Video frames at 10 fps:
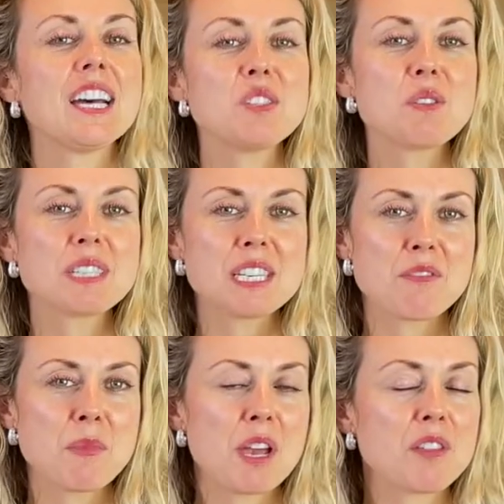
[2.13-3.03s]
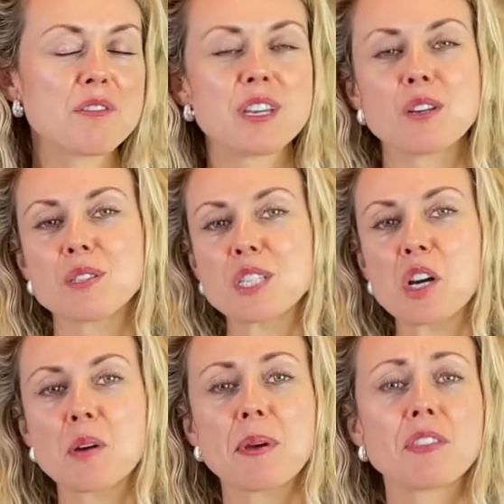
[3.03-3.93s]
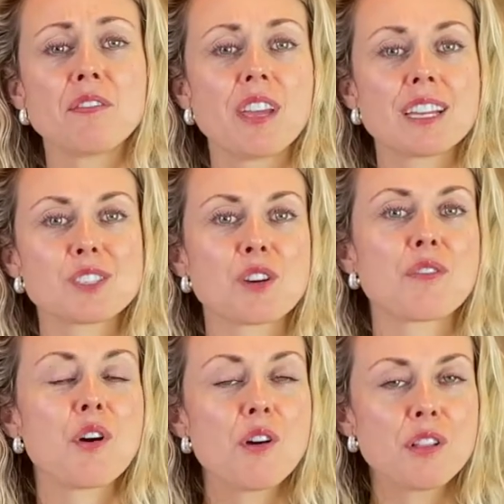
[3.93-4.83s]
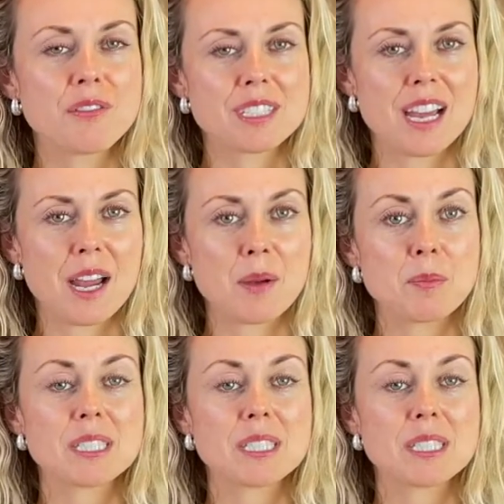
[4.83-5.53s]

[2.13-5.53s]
As you can see from my other videos, I talk about the vagus nerve all of the time.